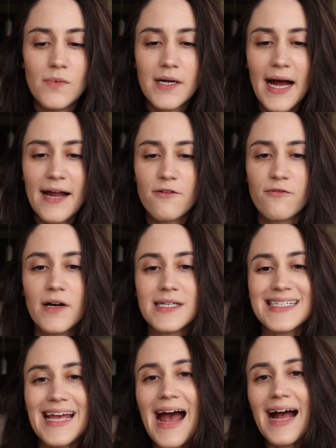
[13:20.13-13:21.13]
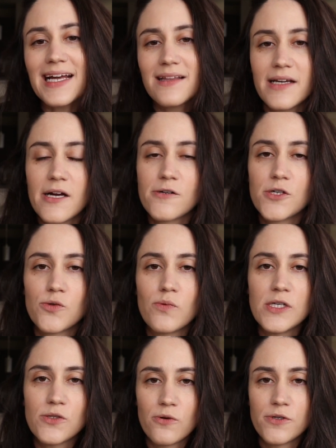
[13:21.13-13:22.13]
kind of attacking the characters'
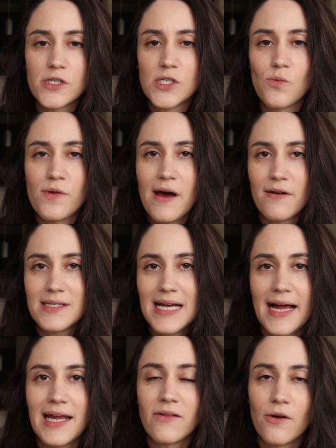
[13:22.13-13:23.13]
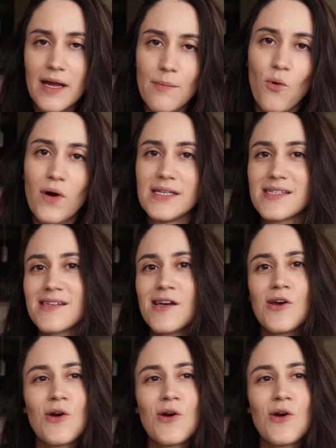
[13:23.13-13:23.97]
resources without attacking their hit points